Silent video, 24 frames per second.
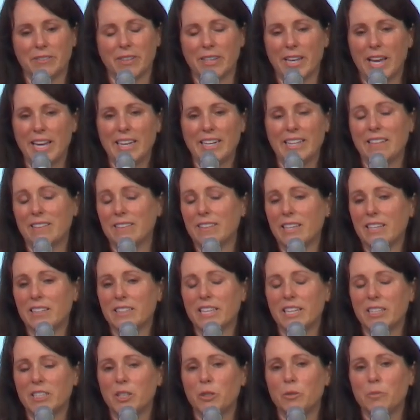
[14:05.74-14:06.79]
anything
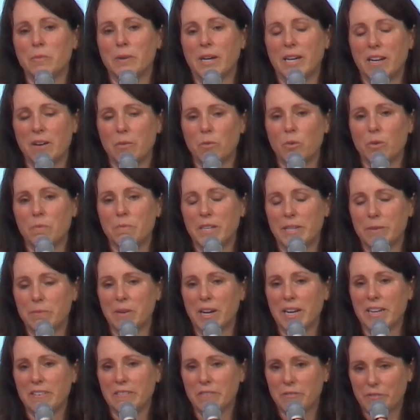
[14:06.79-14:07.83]
that a woman
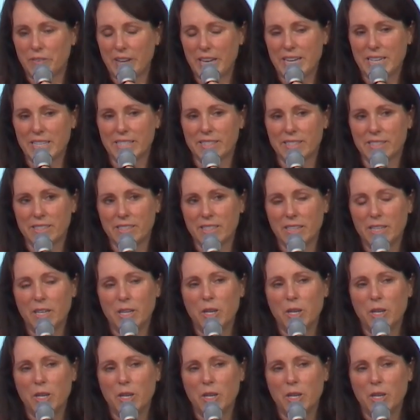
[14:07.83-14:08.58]
might face